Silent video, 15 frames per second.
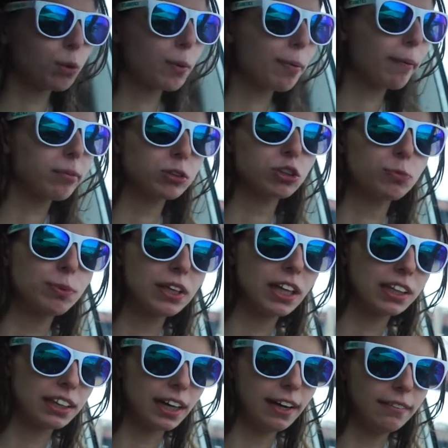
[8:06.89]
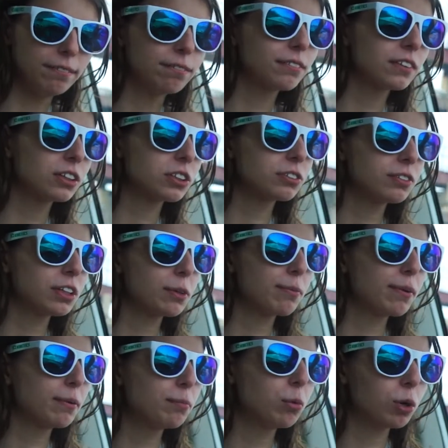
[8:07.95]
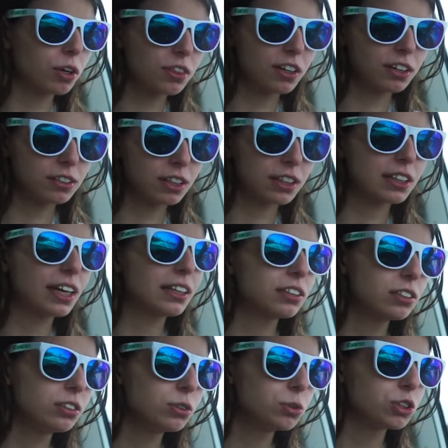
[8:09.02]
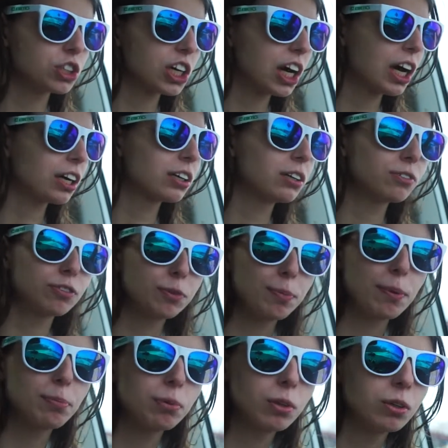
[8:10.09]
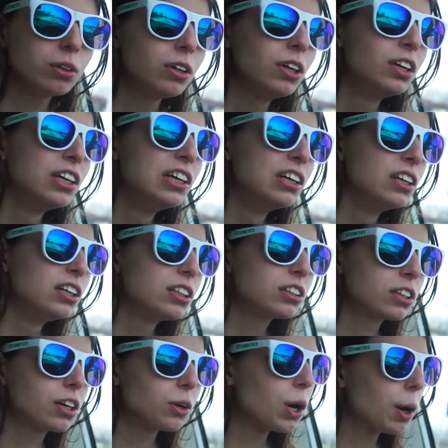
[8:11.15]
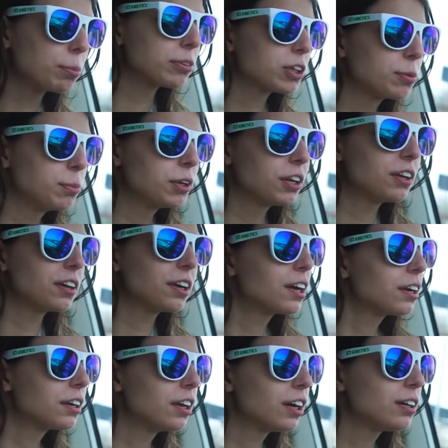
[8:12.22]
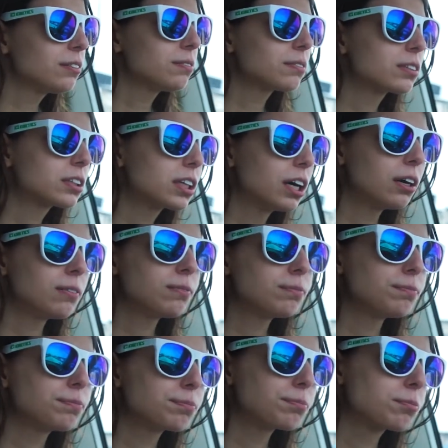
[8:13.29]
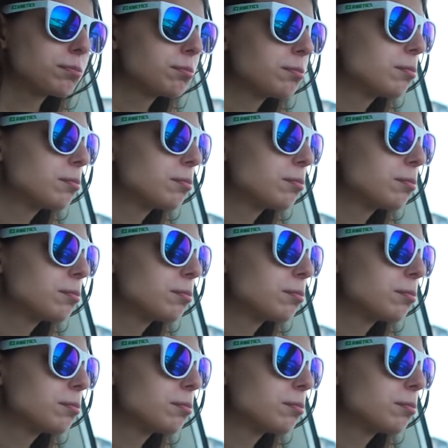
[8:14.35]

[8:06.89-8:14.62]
More people should be like that. There should really be more things like that to do in Chicago for people to go help the community. You know, so.